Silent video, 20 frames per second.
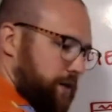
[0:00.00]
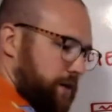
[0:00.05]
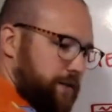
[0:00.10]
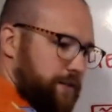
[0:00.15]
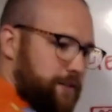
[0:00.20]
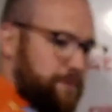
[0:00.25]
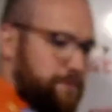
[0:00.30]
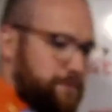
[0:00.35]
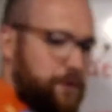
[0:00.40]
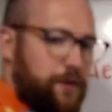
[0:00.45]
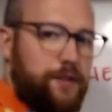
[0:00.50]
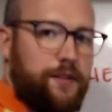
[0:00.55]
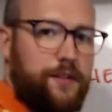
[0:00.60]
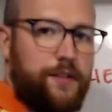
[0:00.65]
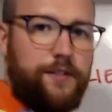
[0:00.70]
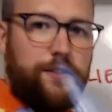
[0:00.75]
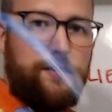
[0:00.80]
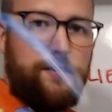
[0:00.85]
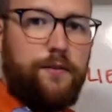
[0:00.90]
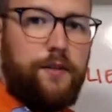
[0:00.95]
This marker
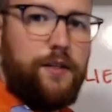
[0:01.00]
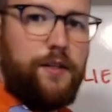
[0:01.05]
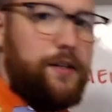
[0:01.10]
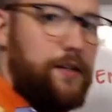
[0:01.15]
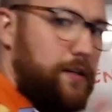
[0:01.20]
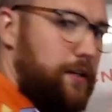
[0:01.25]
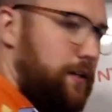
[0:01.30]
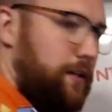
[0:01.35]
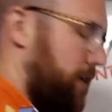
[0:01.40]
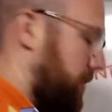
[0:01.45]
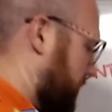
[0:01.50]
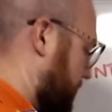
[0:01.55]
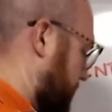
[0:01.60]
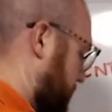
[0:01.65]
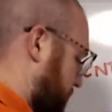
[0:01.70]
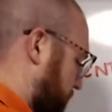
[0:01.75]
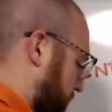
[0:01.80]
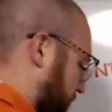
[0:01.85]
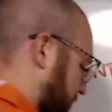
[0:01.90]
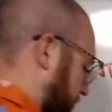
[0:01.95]
doesn't
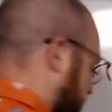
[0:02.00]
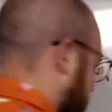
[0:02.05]
do anything.